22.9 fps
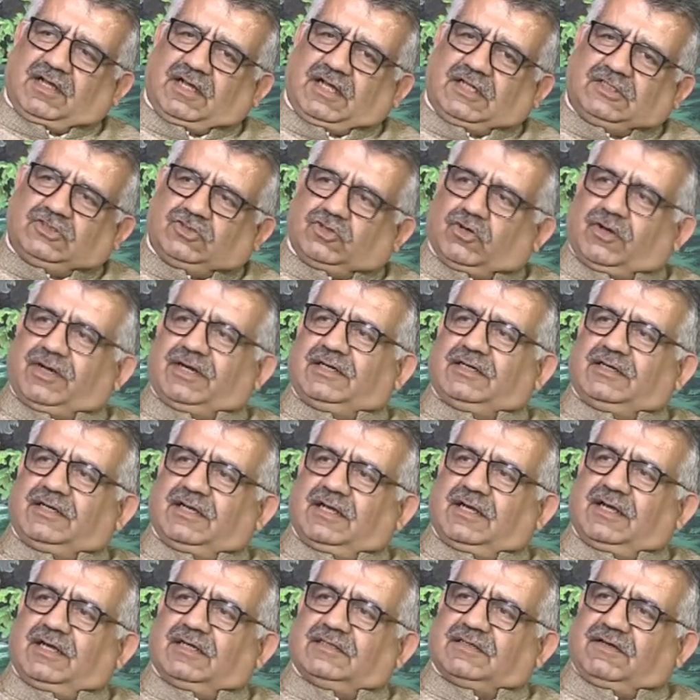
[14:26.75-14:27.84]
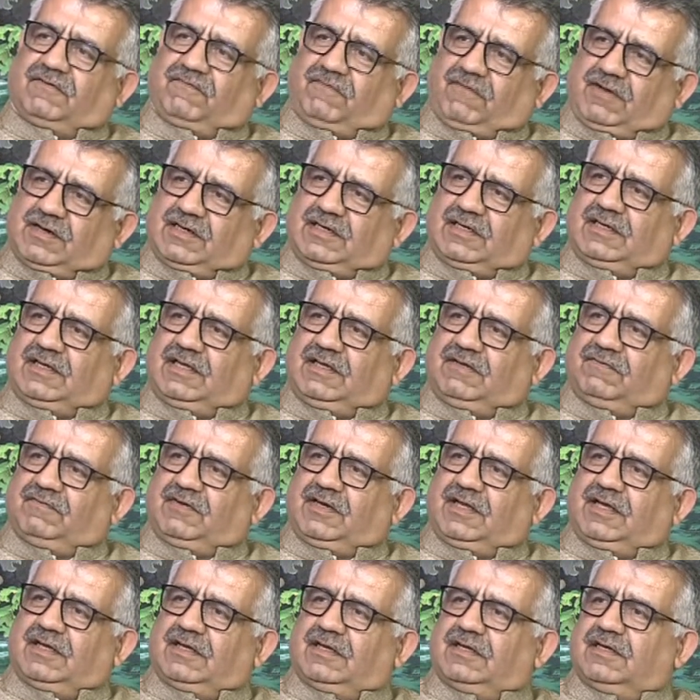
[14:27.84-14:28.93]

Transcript: enjoy it as a fun evening.